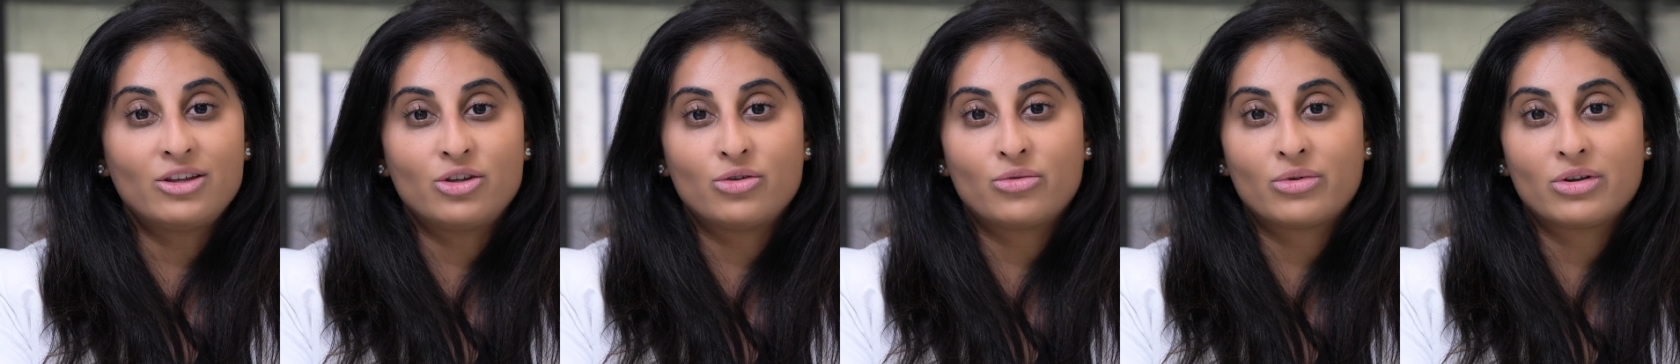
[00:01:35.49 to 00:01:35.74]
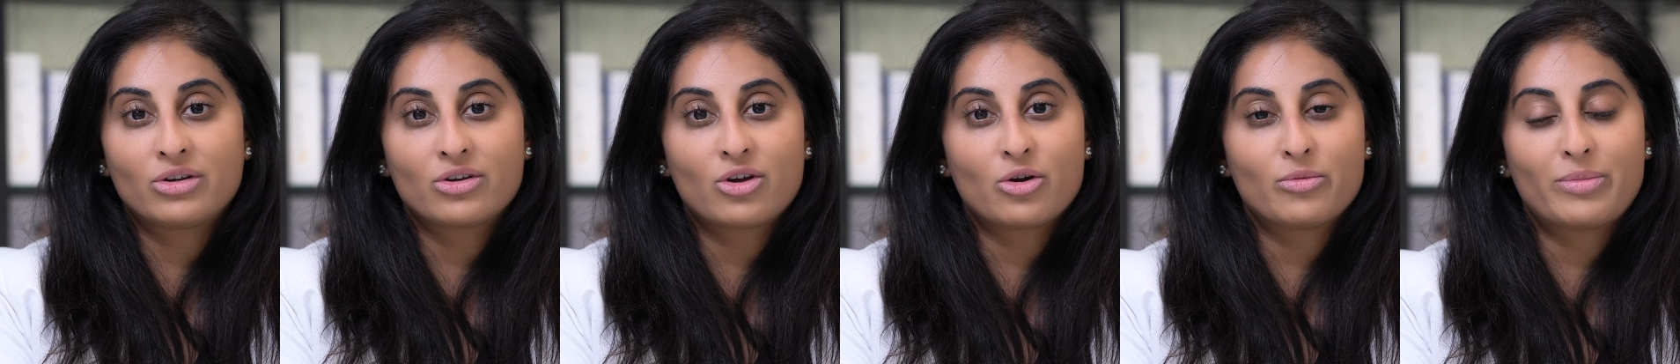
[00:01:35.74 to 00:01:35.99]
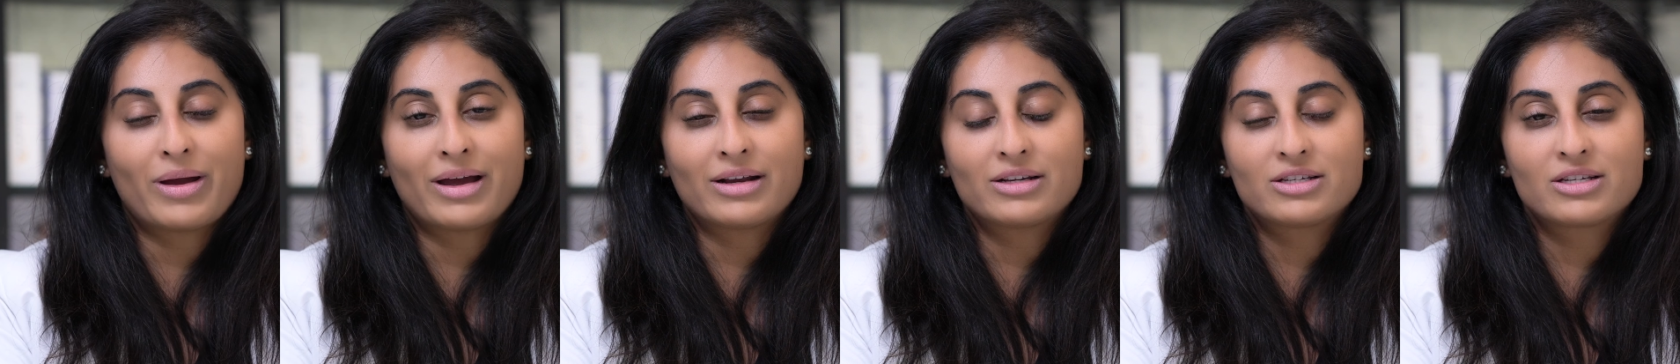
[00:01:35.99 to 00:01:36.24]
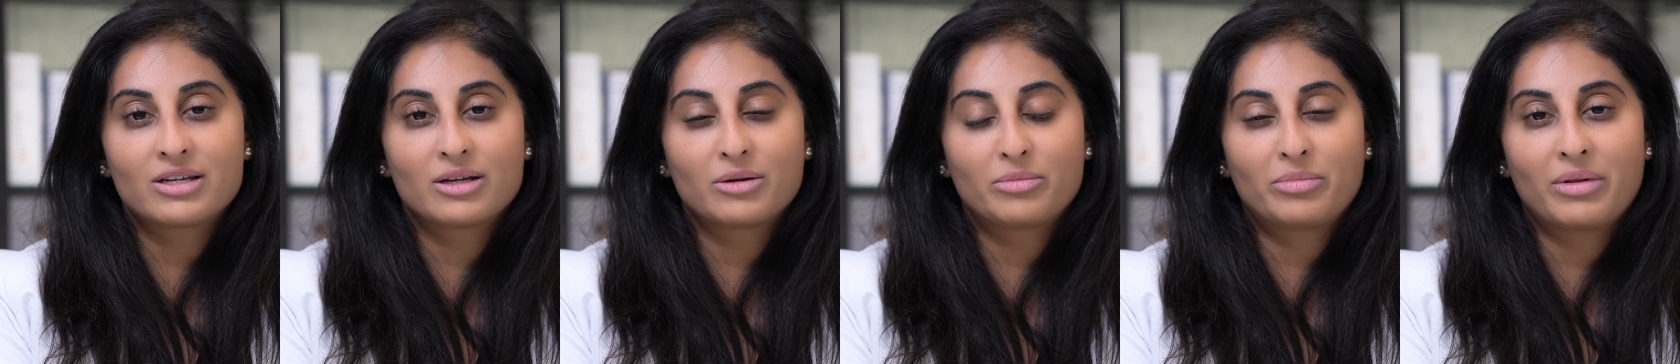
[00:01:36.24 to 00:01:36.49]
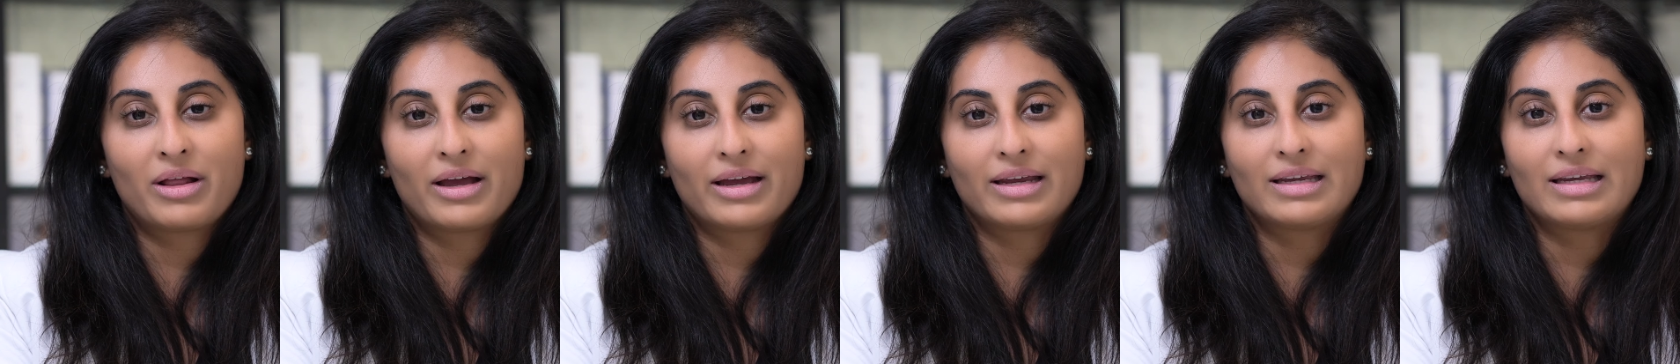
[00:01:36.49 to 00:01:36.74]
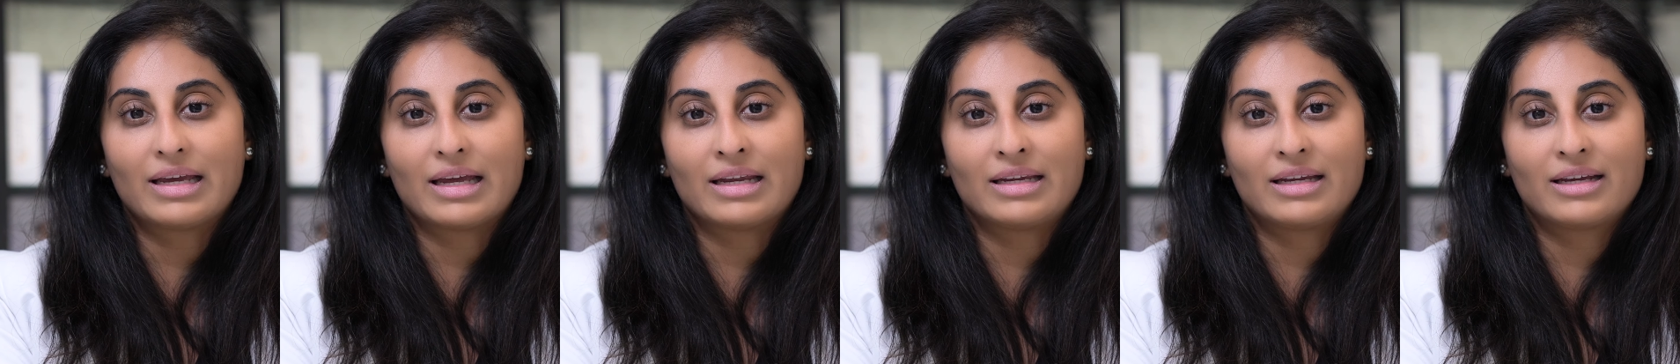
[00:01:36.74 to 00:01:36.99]
you can go back to
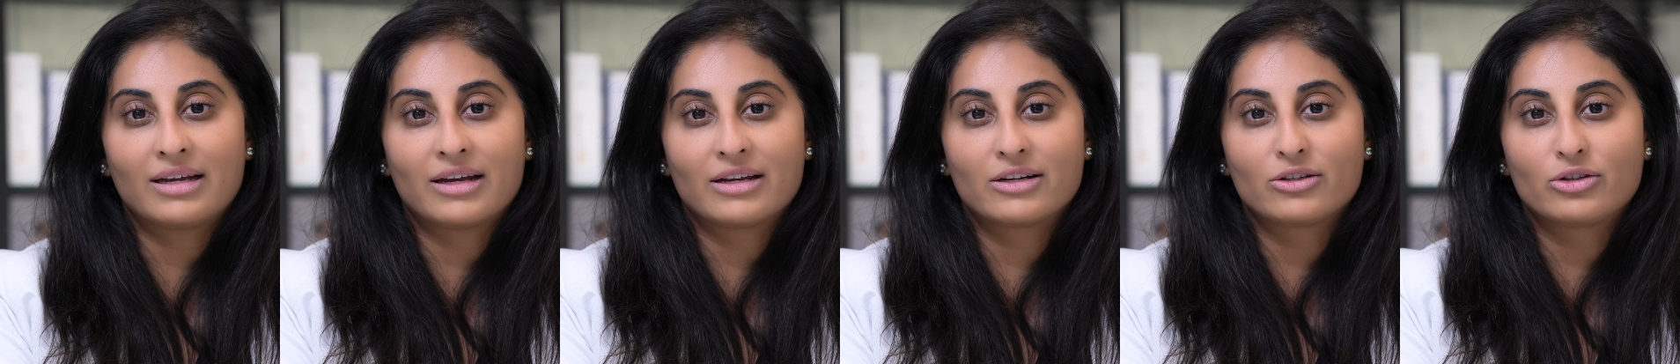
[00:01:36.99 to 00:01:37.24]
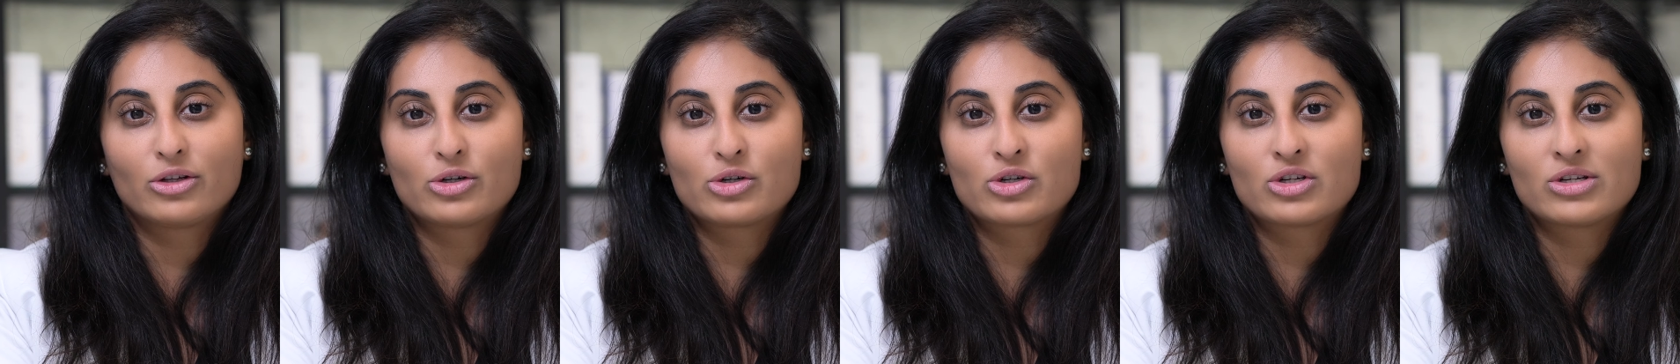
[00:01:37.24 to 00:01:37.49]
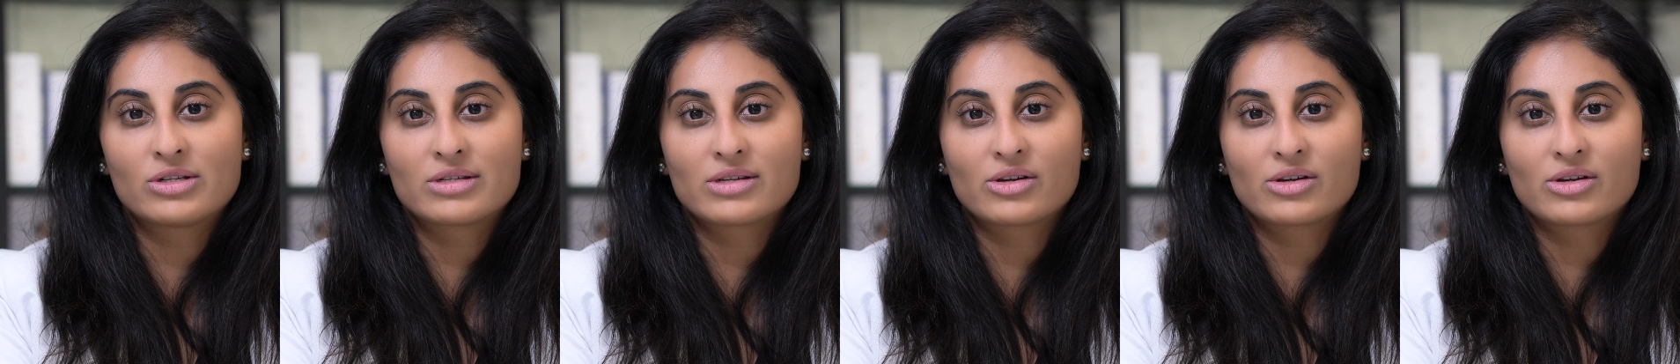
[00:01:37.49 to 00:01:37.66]
applying any kind of lotions